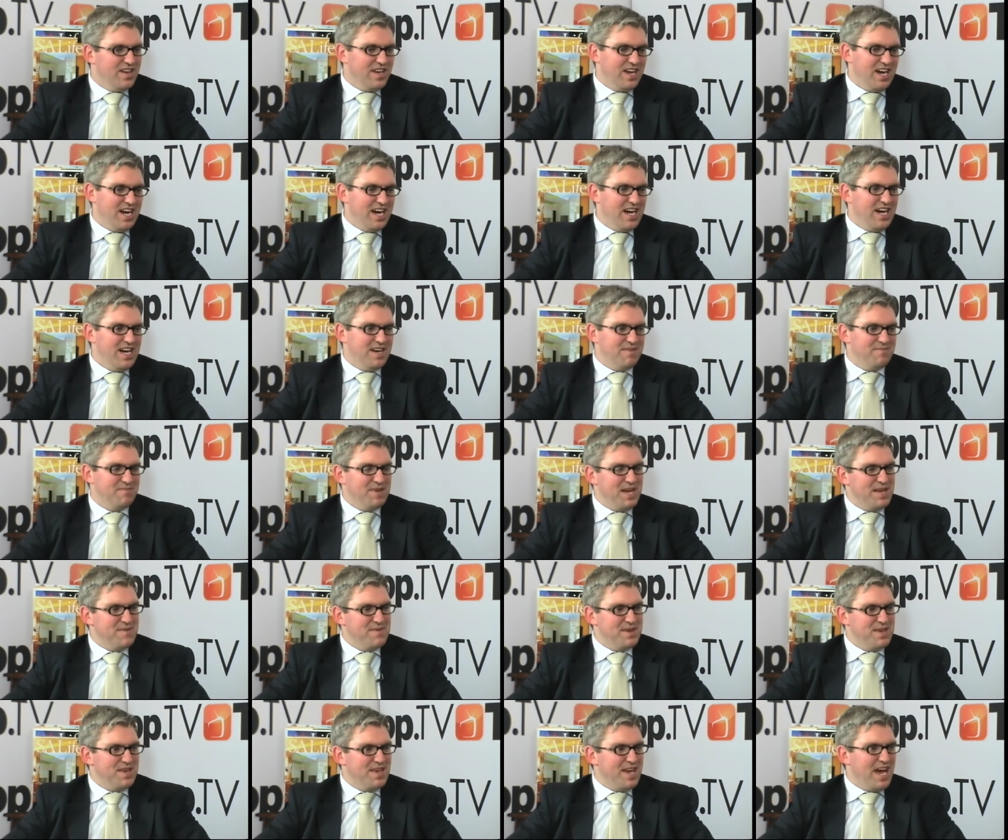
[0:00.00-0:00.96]
Uh,
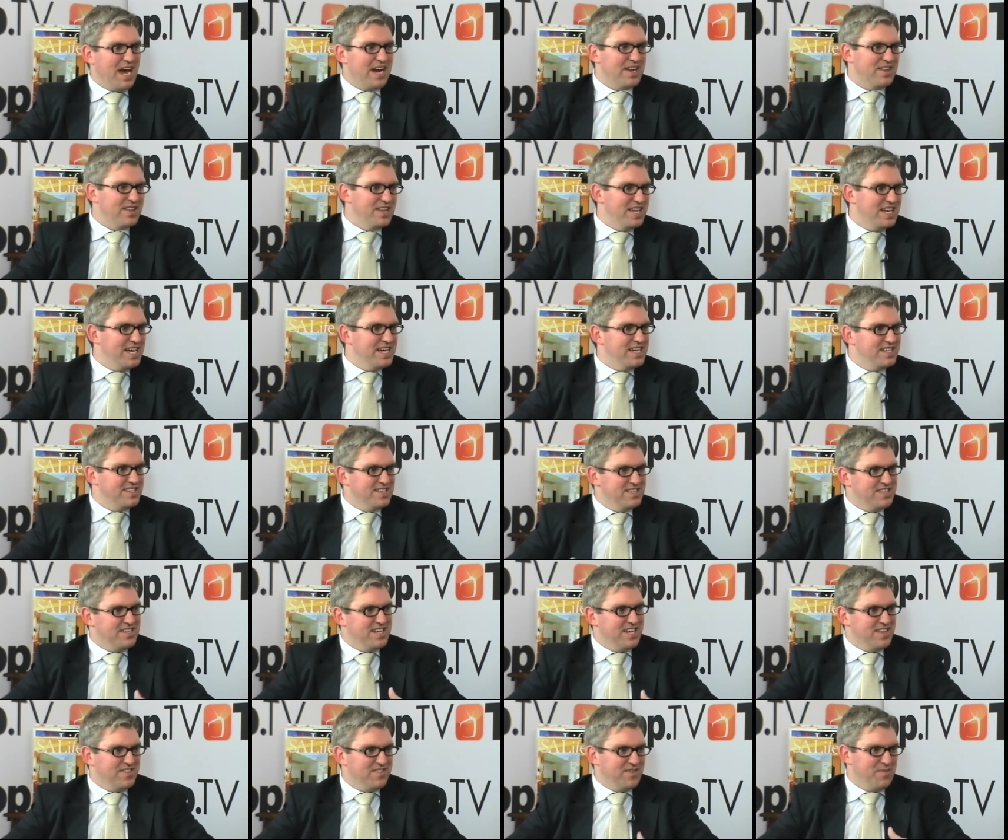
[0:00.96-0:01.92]
maybe Adelaide
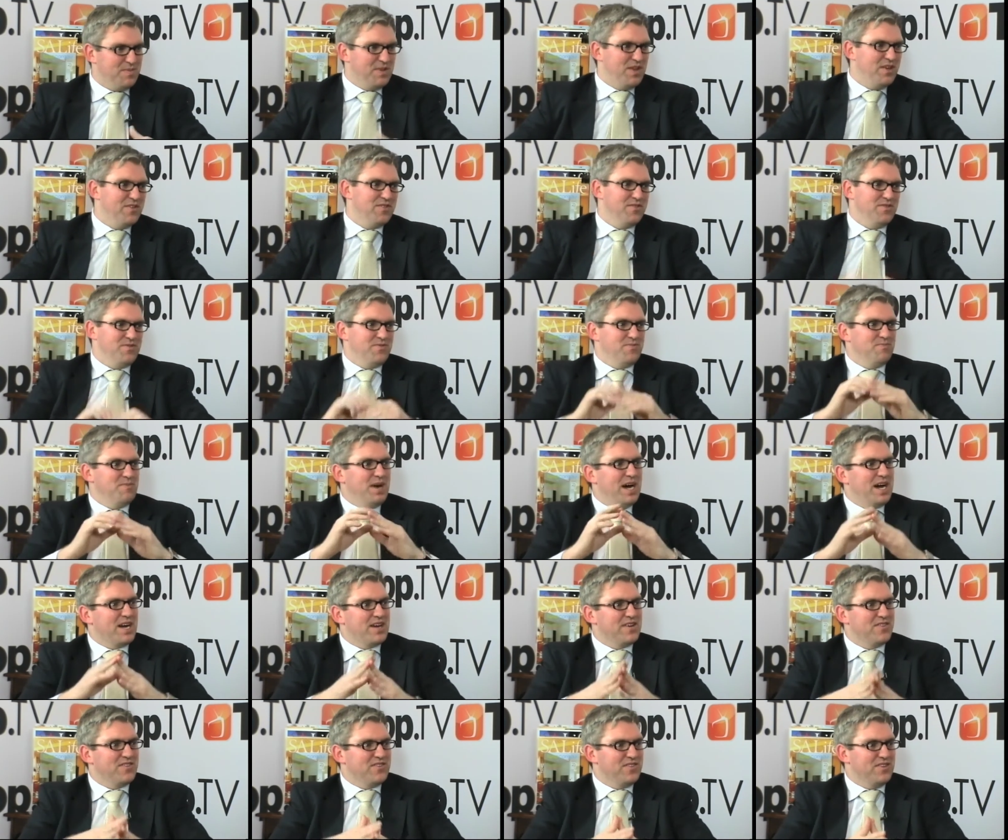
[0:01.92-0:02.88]
and, and some of those
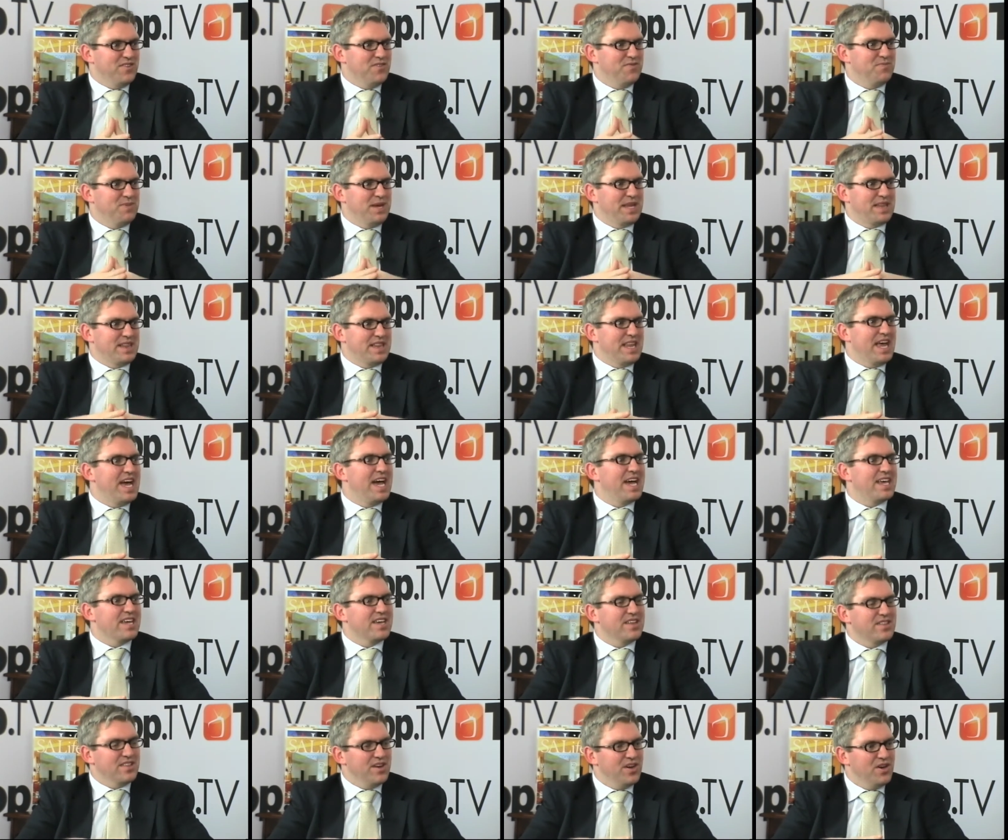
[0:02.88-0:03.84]
markets that have been
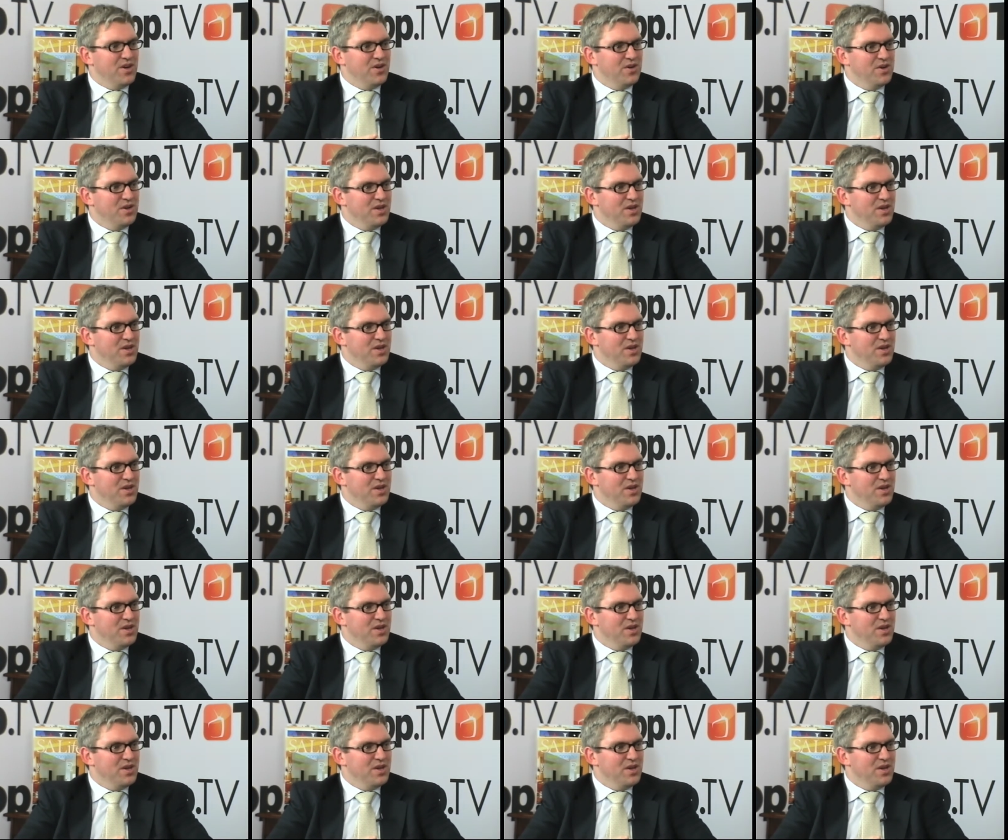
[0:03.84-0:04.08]
lagging, though,